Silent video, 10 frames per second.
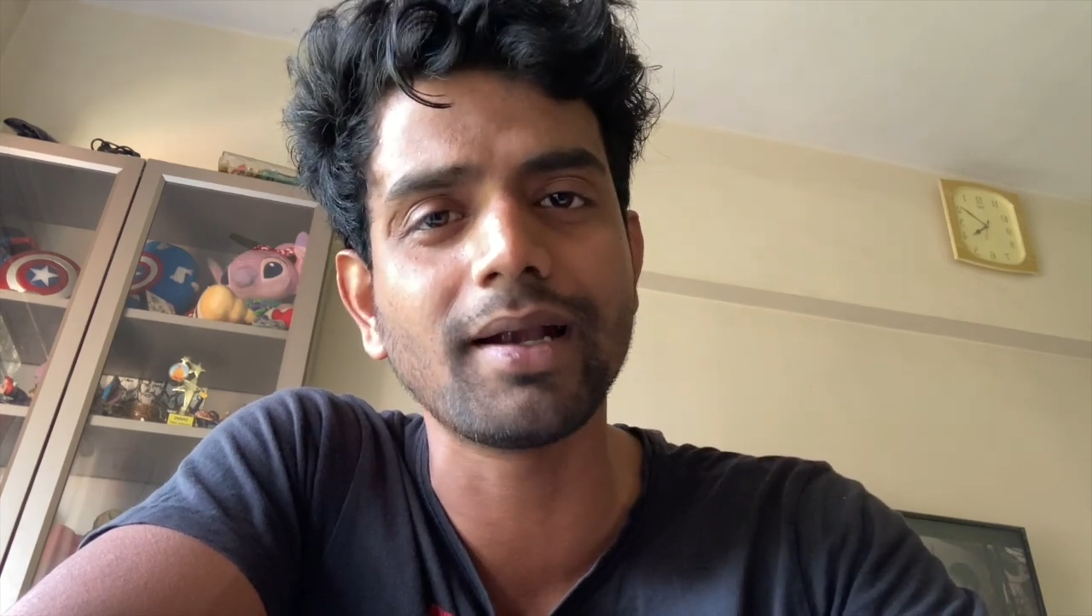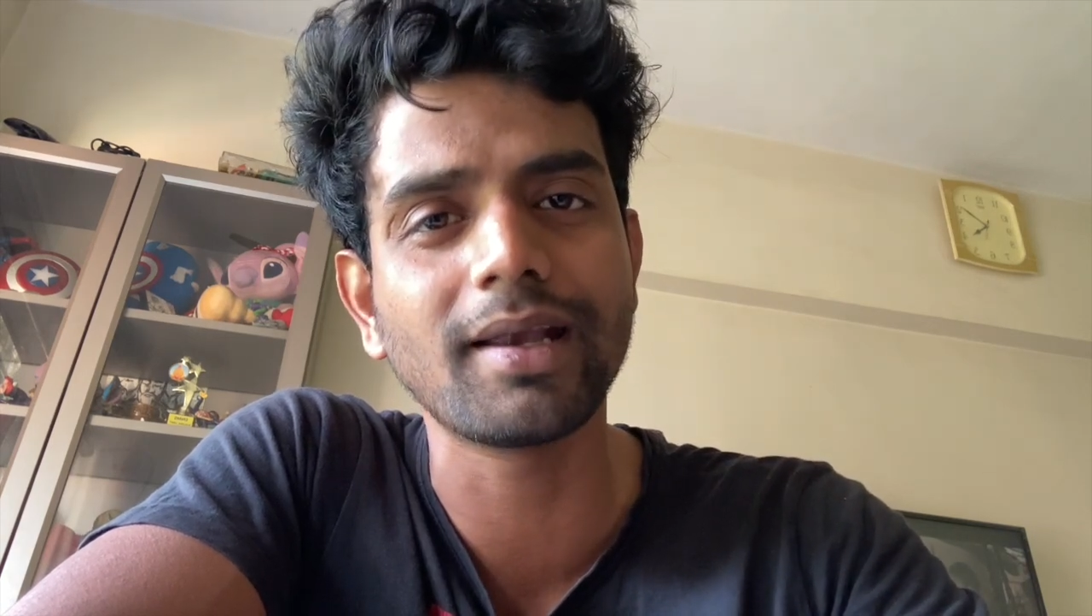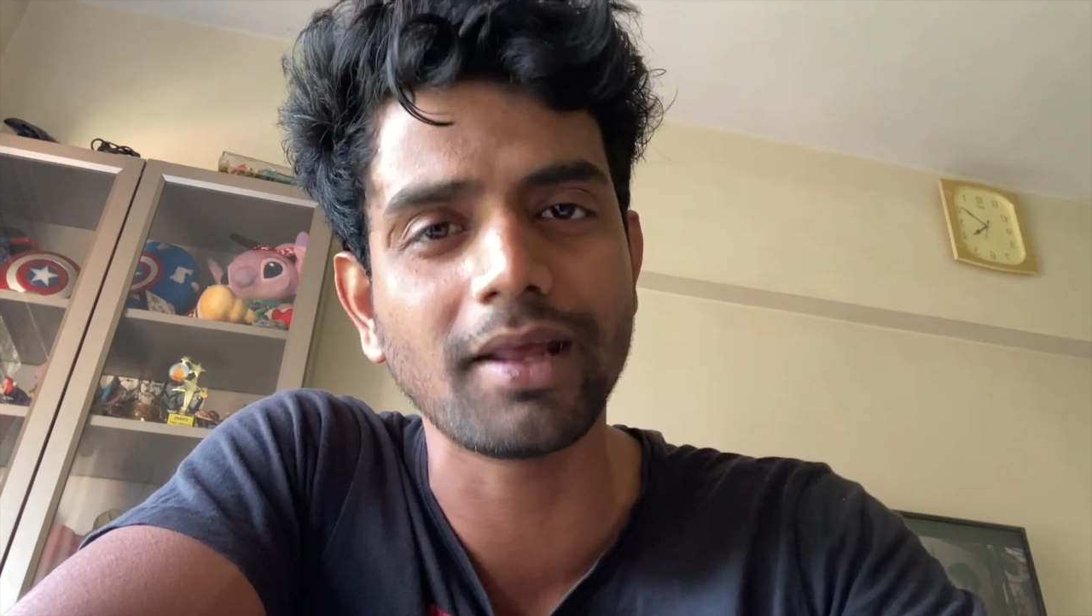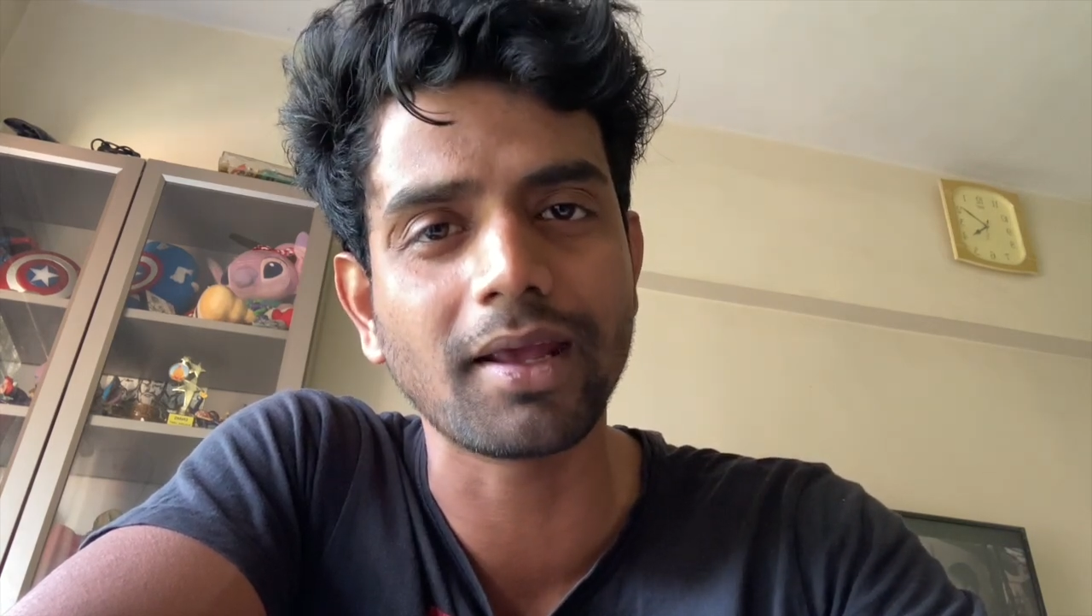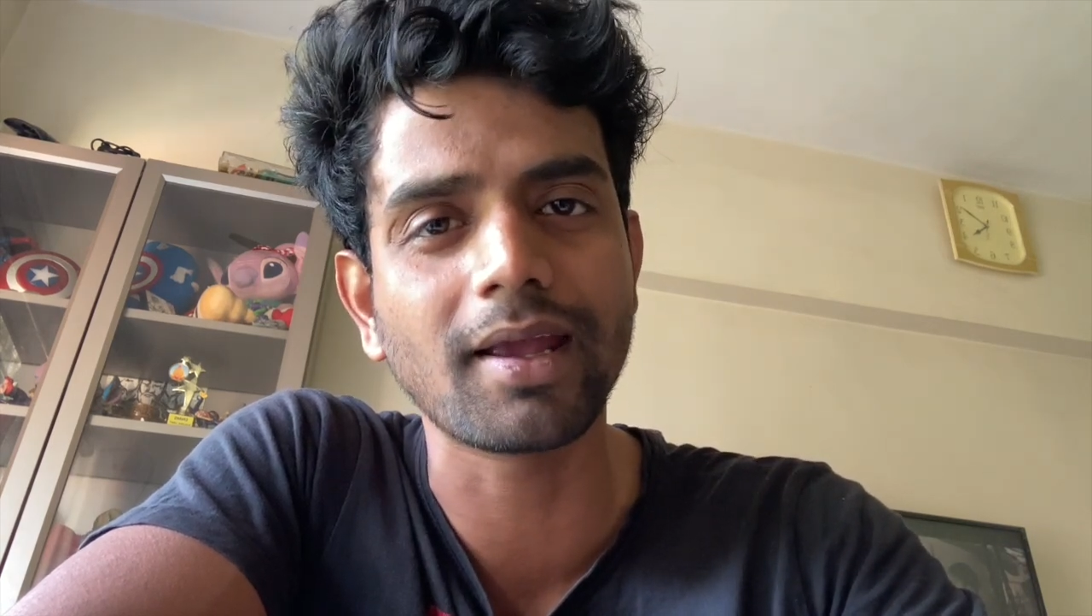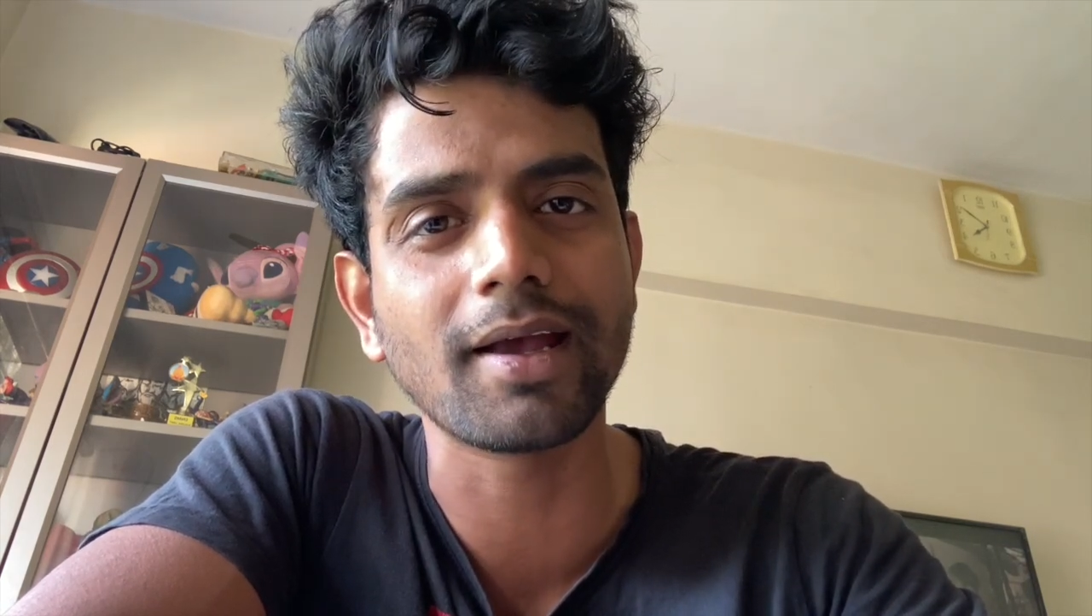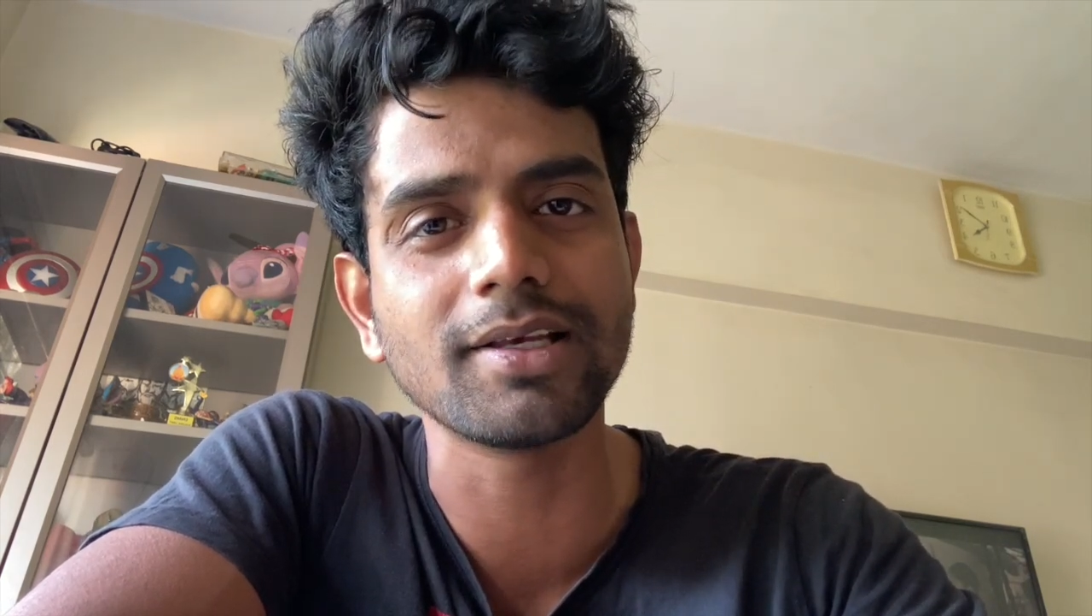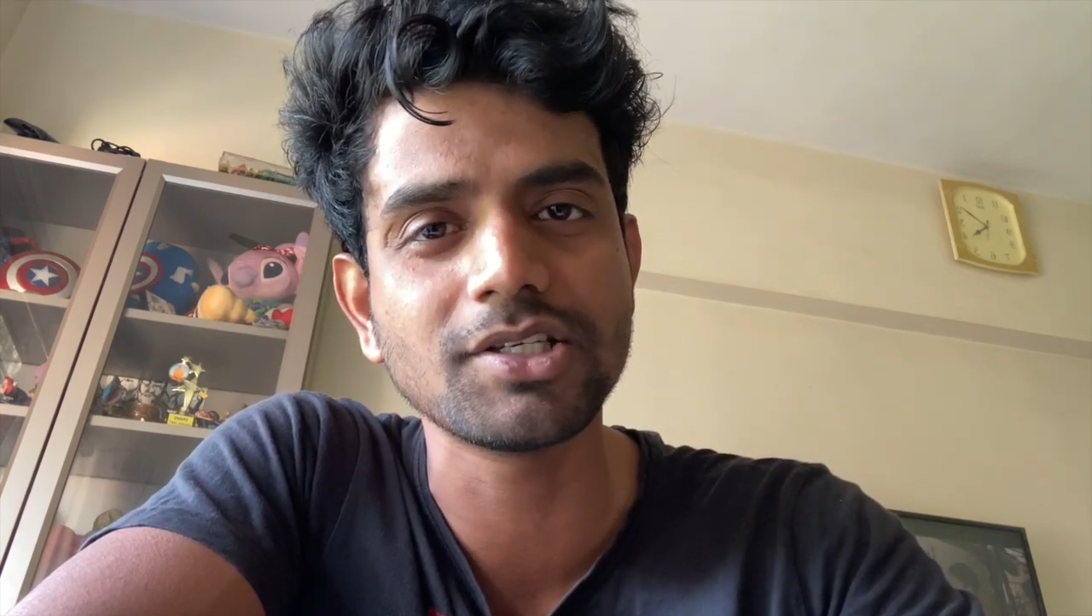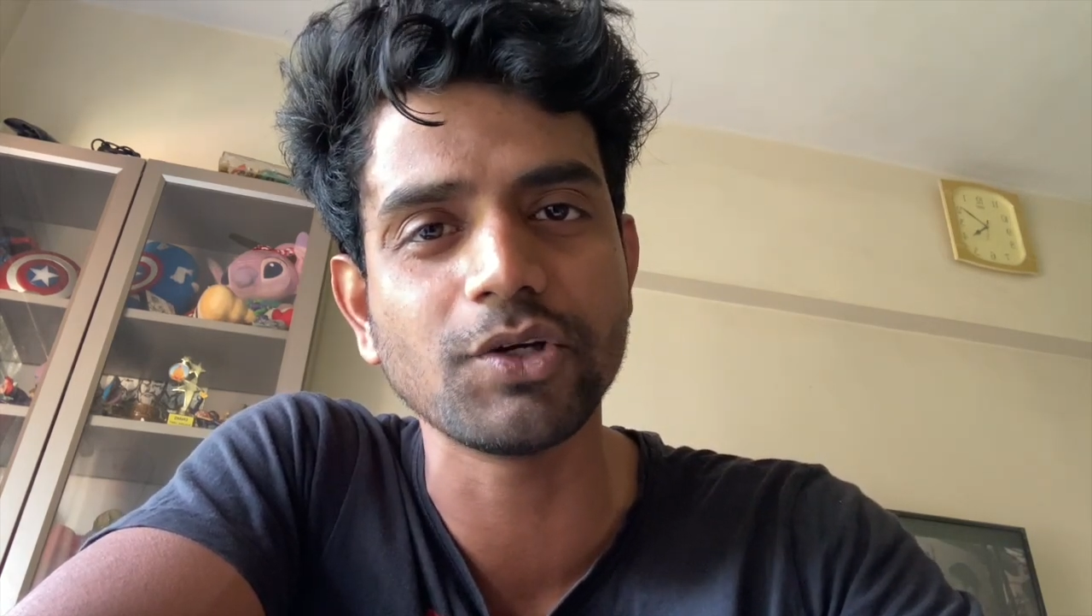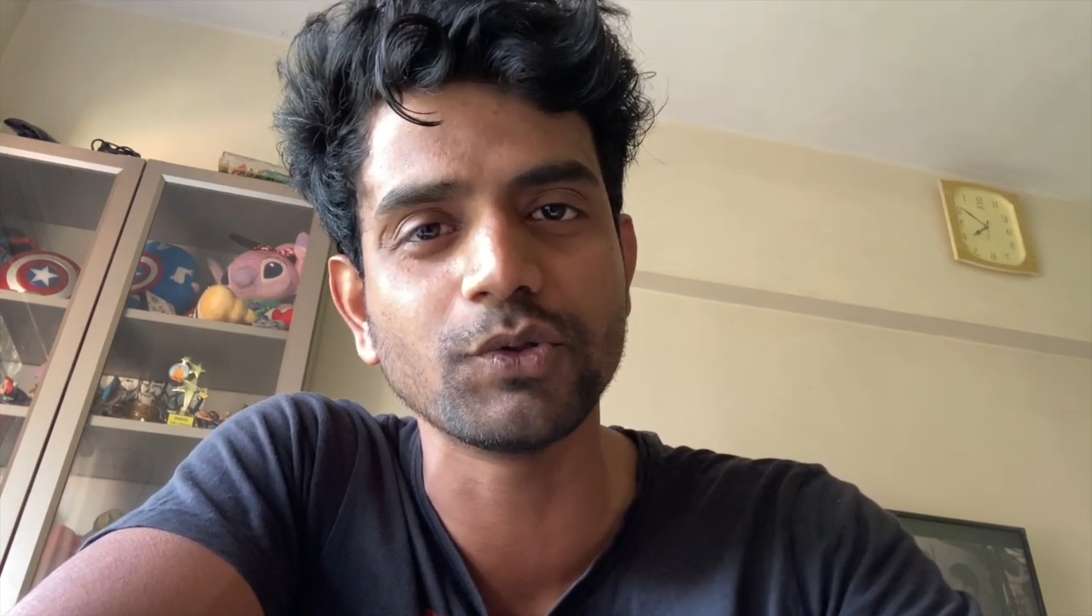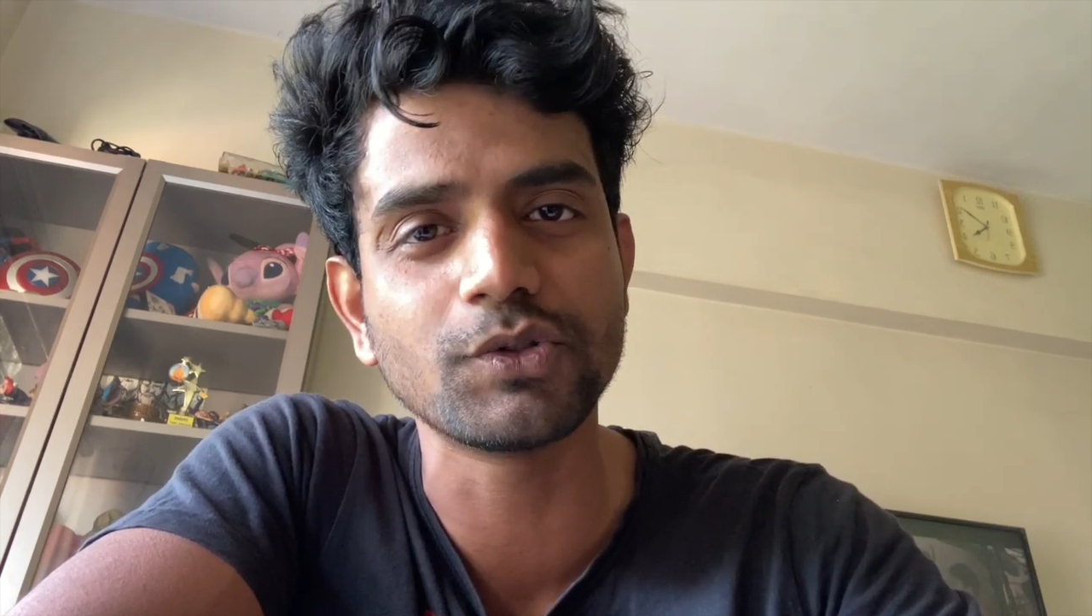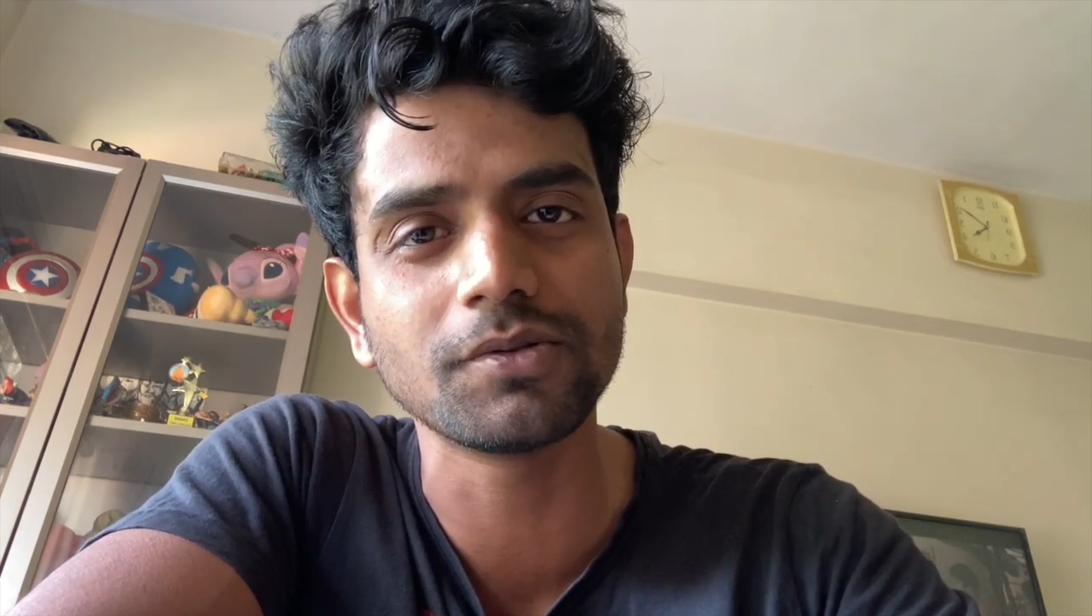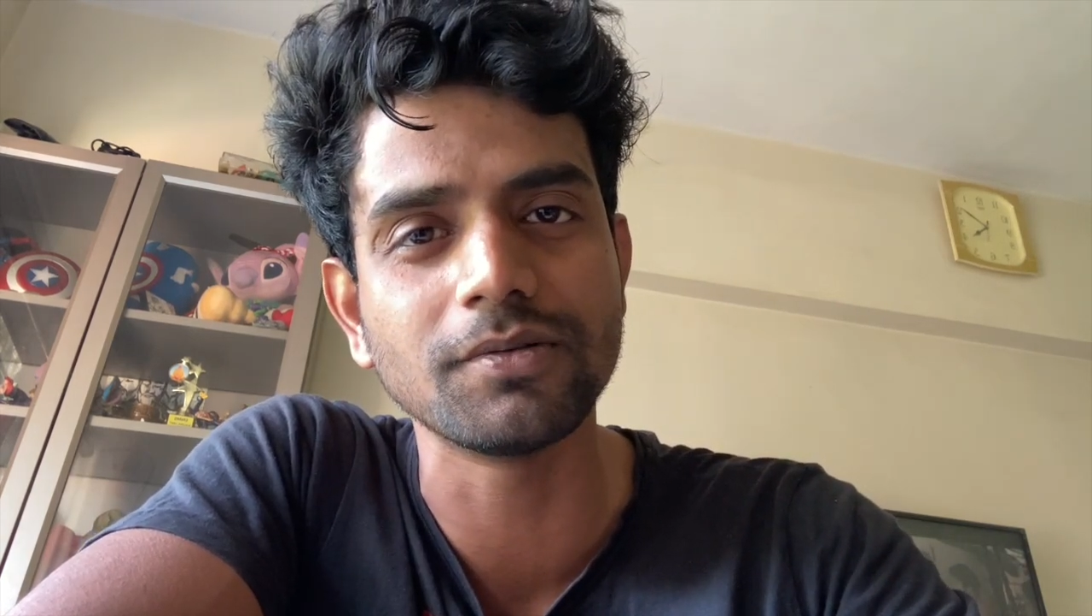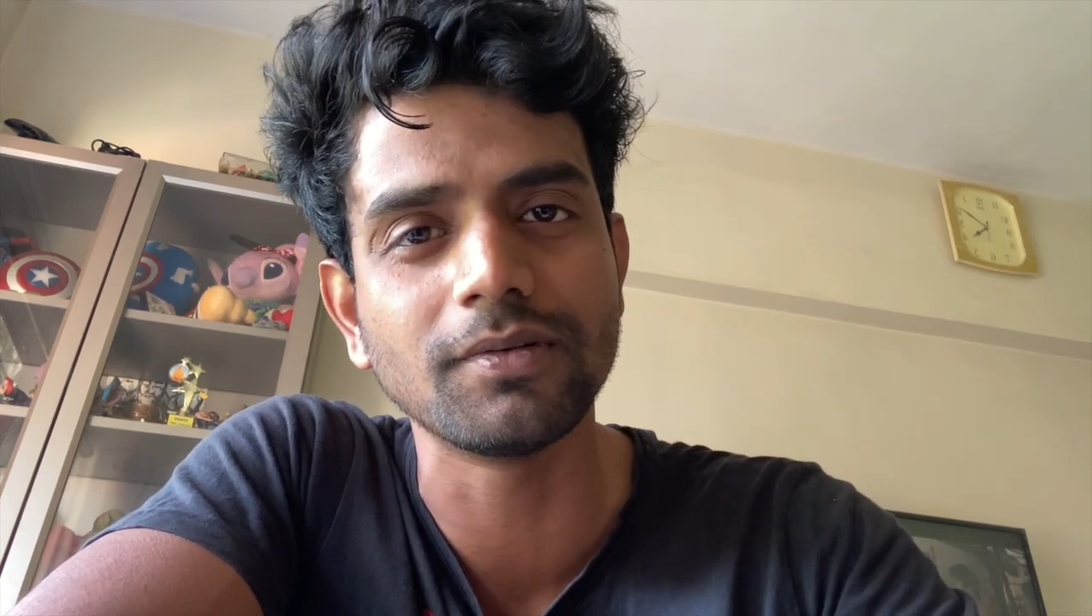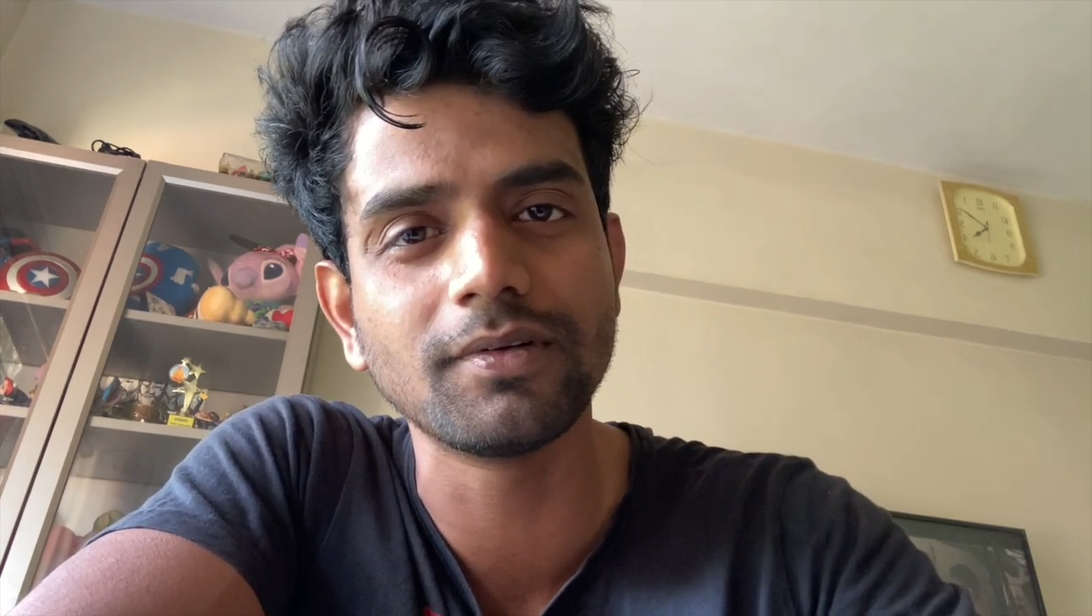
take care, see you soon.